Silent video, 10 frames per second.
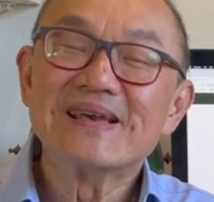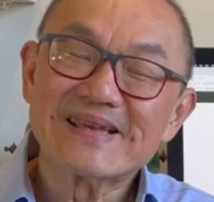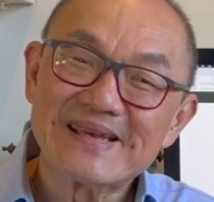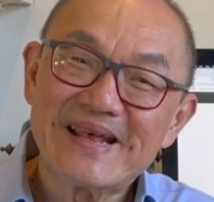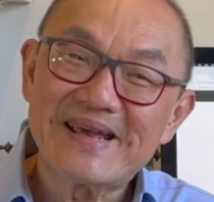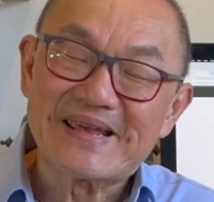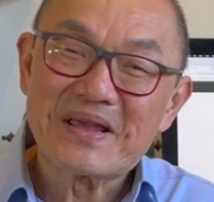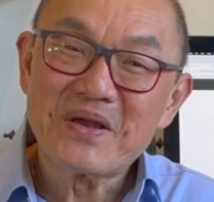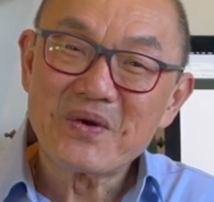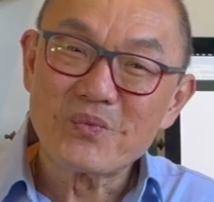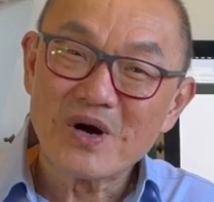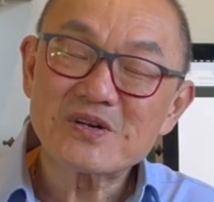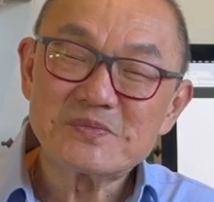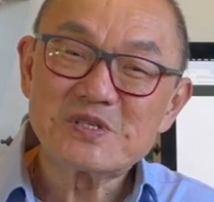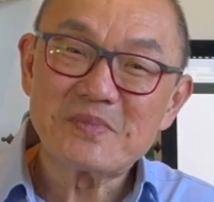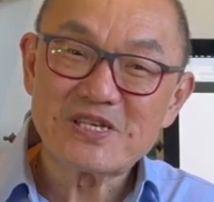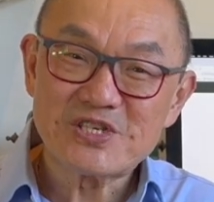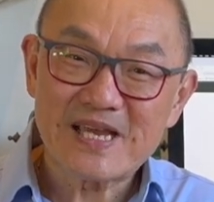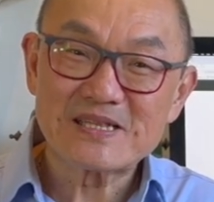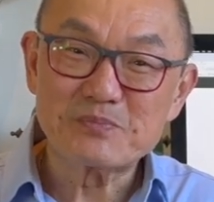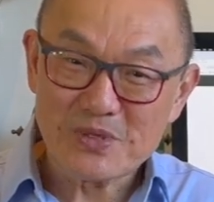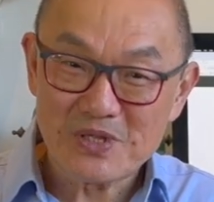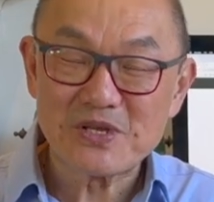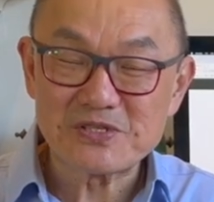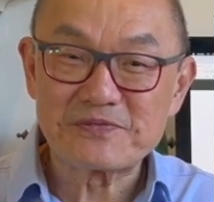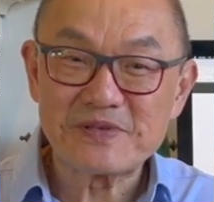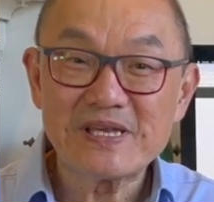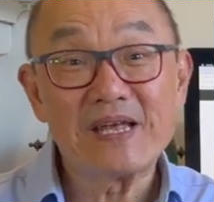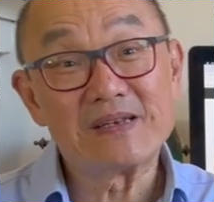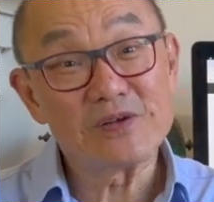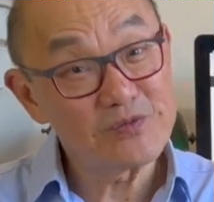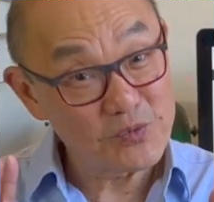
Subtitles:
G'day, welcome to my channel Bootlosophy, and